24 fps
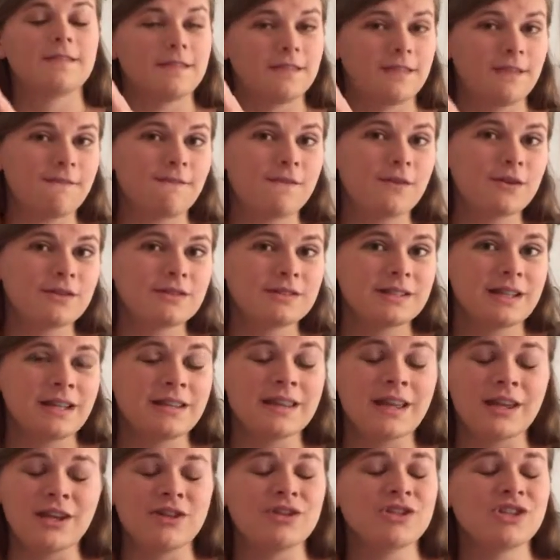The first thing
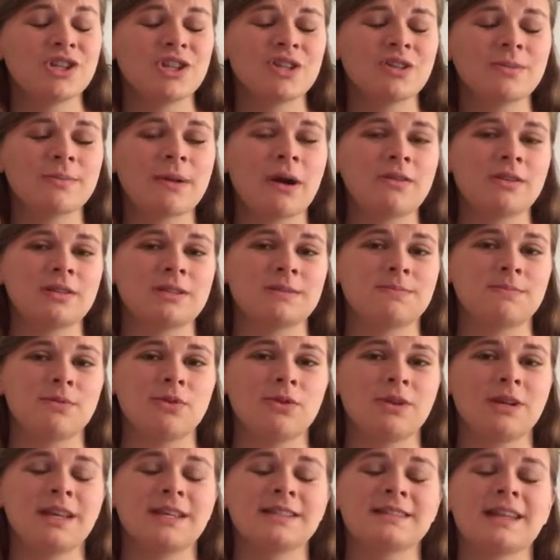that you should know about this
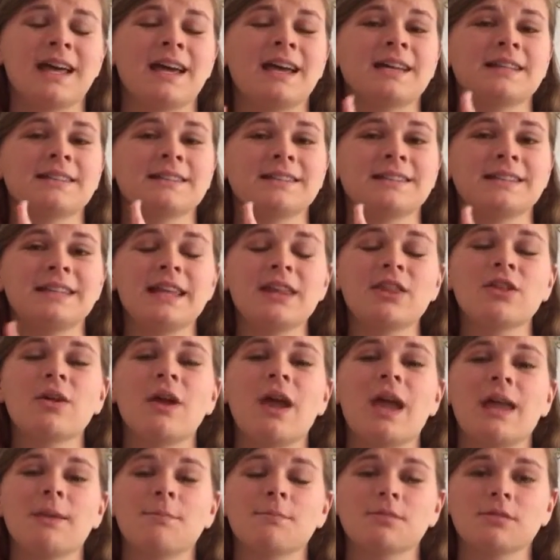book is that it's neither
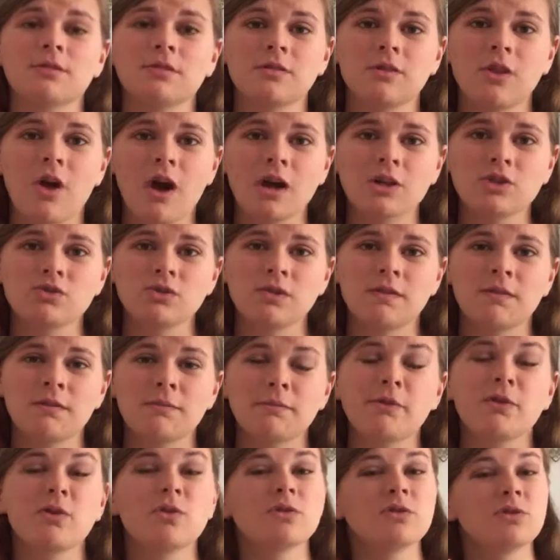a plot-driven
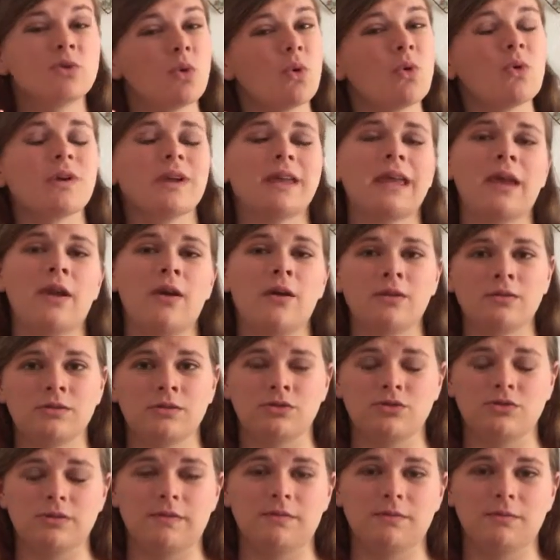book nor a
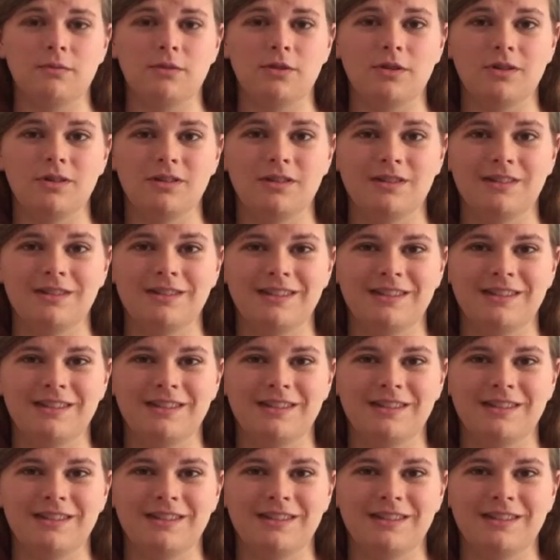character-driven book.